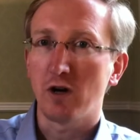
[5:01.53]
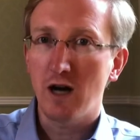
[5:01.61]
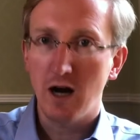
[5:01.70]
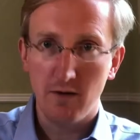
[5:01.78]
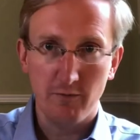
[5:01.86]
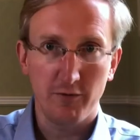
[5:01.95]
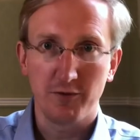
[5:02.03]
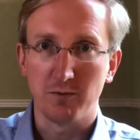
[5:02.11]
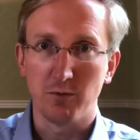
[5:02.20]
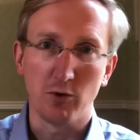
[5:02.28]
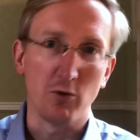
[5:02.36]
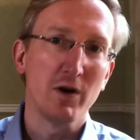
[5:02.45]

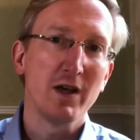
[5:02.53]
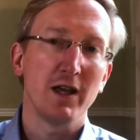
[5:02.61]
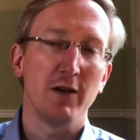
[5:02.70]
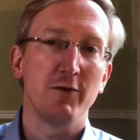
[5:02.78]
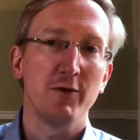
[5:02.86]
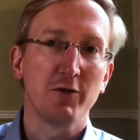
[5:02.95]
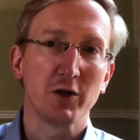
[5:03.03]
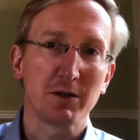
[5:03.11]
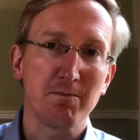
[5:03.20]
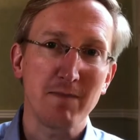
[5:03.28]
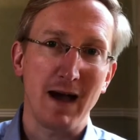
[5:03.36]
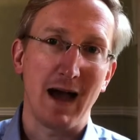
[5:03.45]
comfortable if you've got a
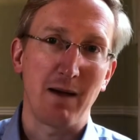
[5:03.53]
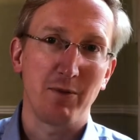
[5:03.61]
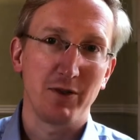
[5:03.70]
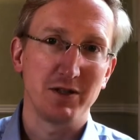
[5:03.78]
map